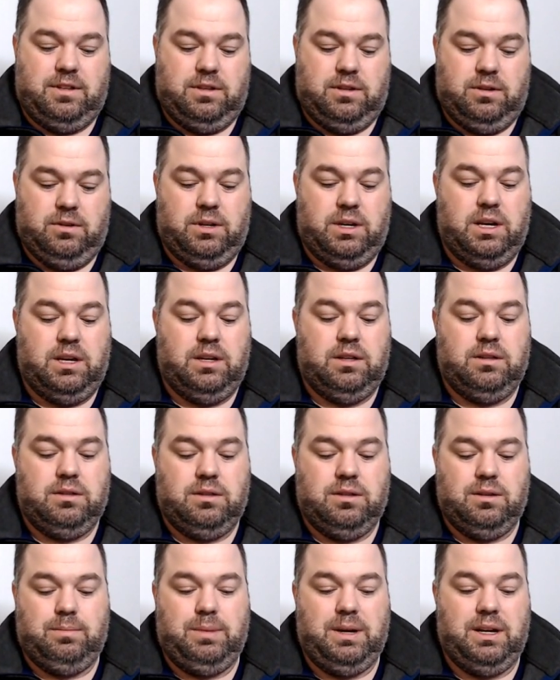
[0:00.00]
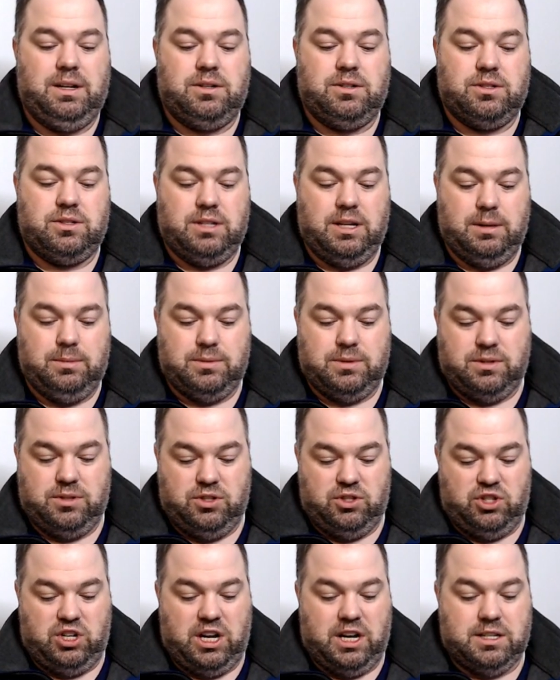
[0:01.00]
Okay, the painter's tape's
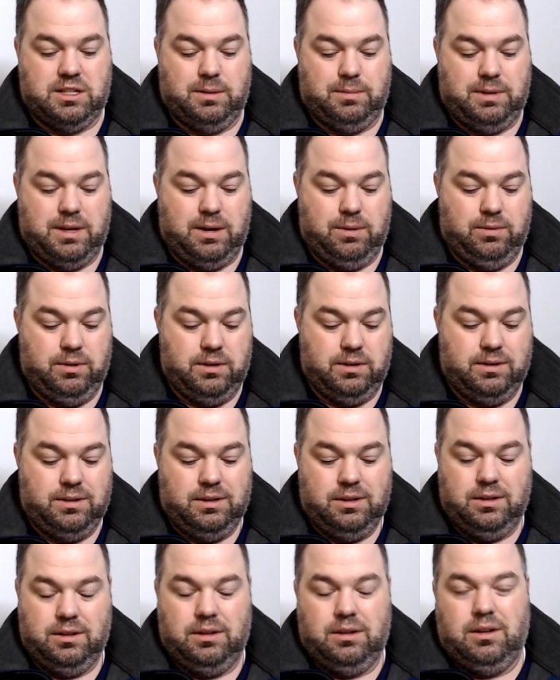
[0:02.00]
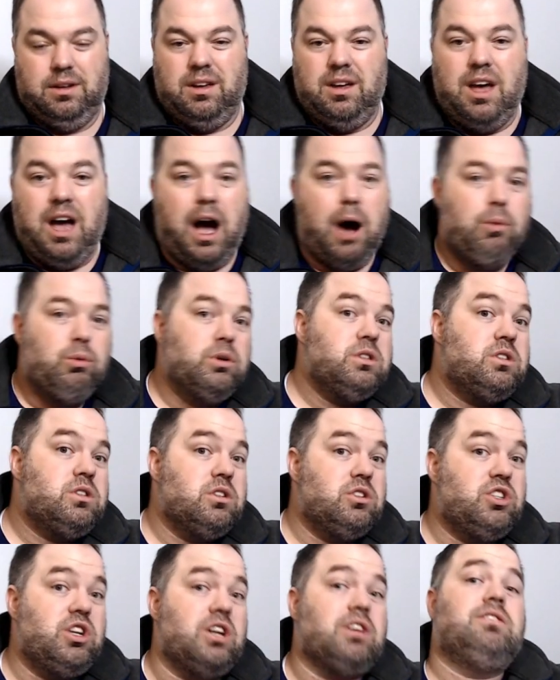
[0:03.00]
jacked up that one. I would
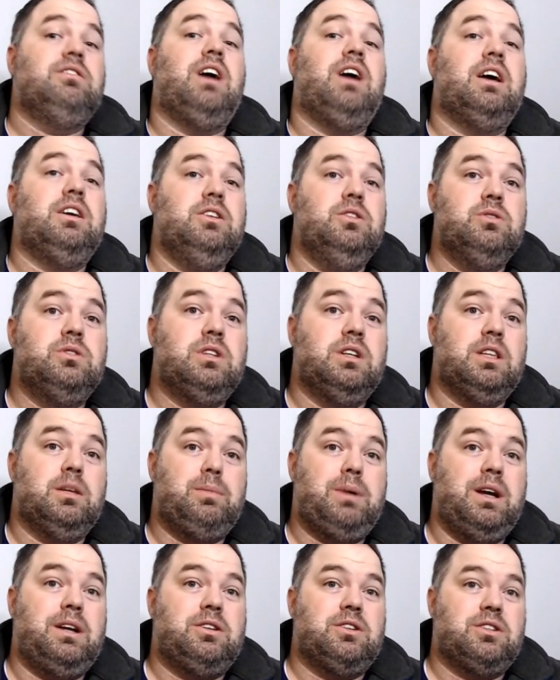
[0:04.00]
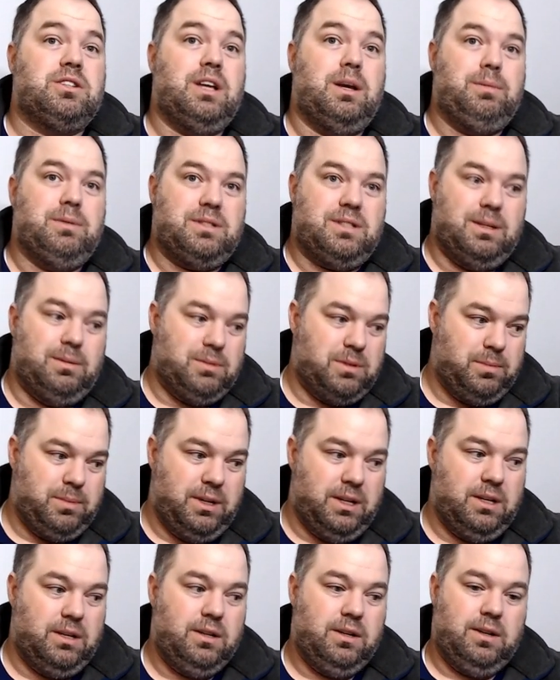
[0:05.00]
suggest not using the painter's tape. It seems to
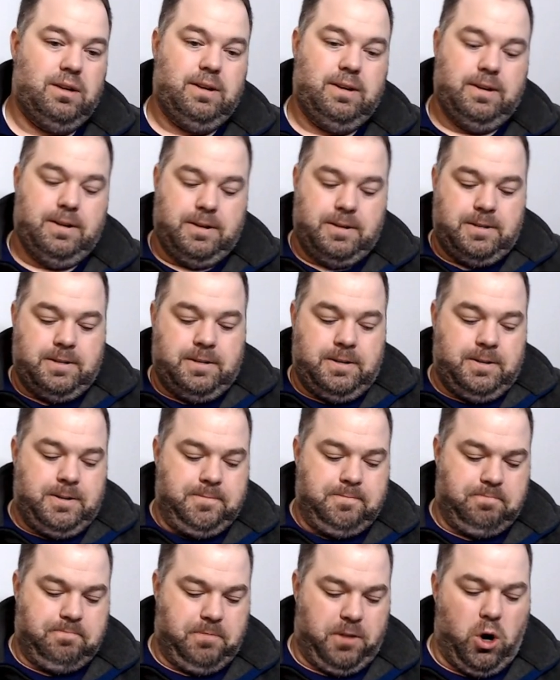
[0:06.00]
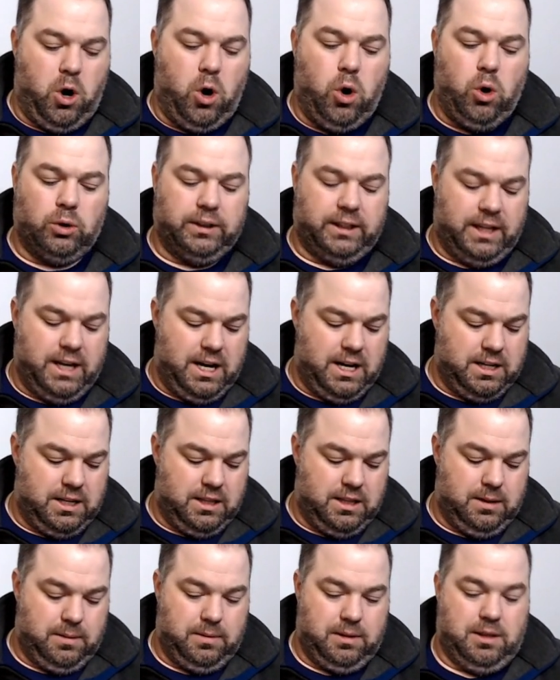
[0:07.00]
be holding on to
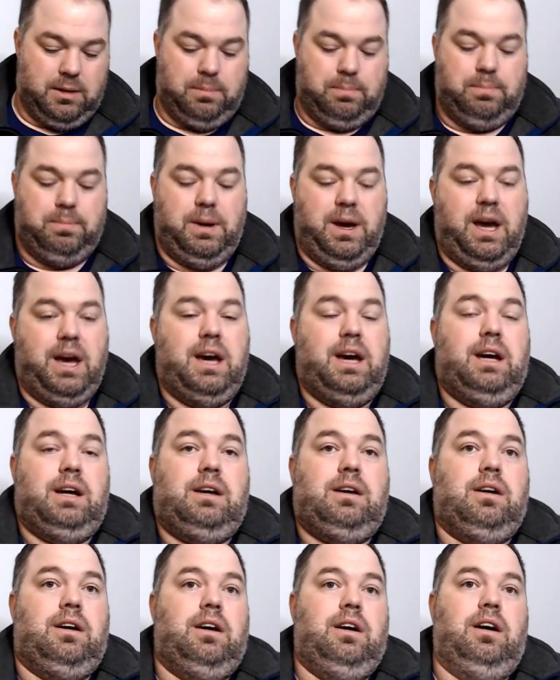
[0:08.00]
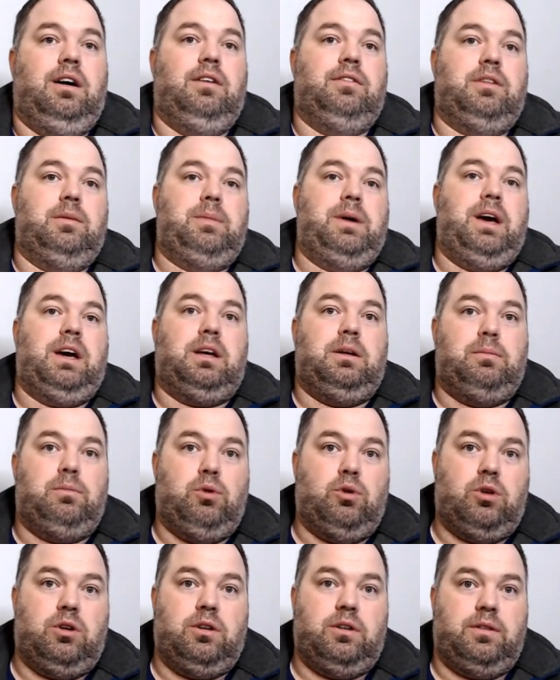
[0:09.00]
the bag of the bag and
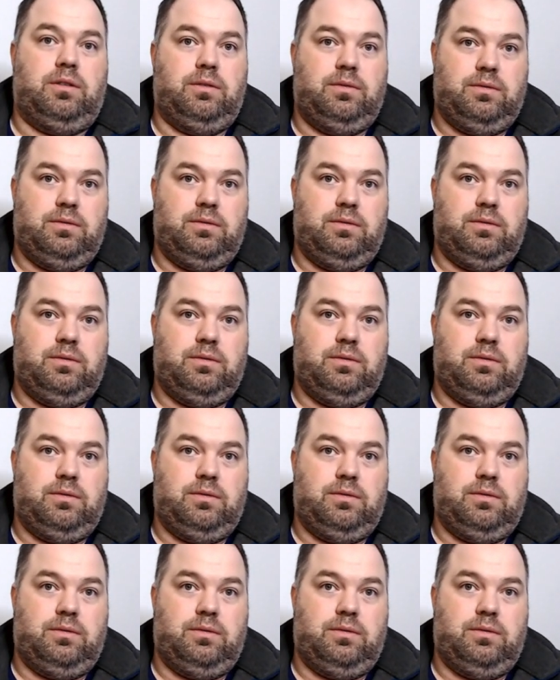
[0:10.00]
board